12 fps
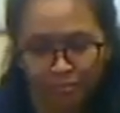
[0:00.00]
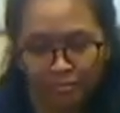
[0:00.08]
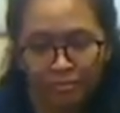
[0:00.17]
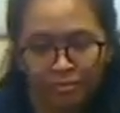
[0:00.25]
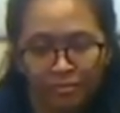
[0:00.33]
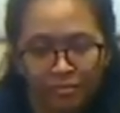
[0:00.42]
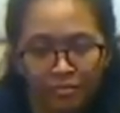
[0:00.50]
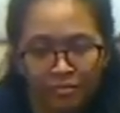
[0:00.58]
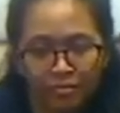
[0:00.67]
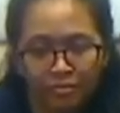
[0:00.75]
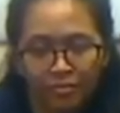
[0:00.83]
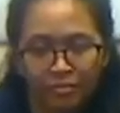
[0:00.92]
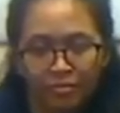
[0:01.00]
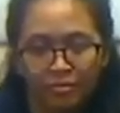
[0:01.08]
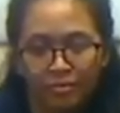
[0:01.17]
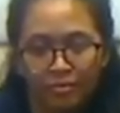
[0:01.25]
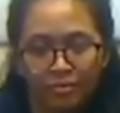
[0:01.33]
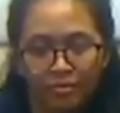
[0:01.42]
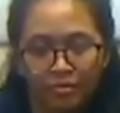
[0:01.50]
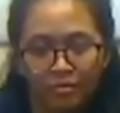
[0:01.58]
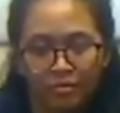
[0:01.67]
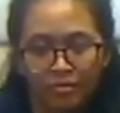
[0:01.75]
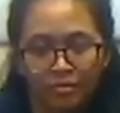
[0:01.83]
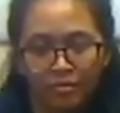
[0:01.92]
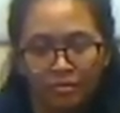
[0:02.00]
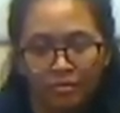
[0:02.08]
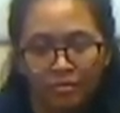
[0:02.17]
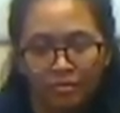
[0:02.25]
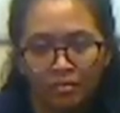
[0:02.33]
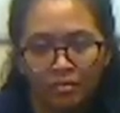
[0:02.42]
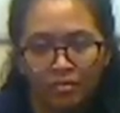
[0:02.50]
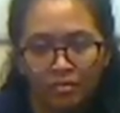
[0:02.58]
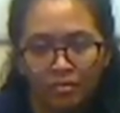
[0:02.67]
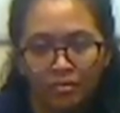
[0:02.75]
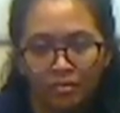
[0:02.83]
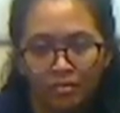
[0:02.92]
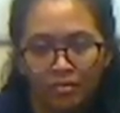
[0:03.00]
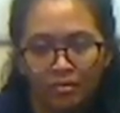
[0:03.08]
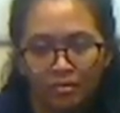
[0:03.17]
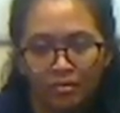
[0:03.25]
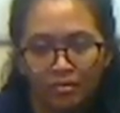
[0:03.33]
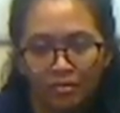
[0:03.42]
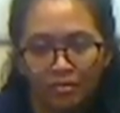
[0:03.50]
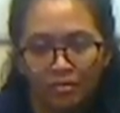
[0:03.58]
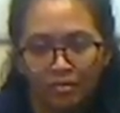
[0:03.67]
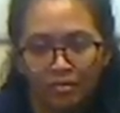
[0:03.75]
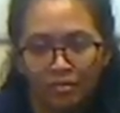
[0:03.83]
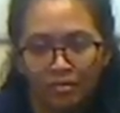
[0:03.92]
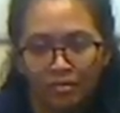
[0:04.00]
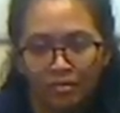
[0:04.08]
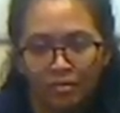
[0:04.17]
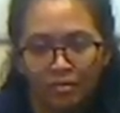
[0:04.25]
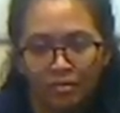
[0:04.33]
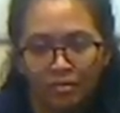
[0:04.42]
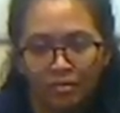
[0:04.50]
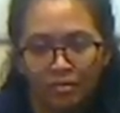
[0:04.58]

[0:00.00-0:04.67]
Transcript: The person shown says nothing.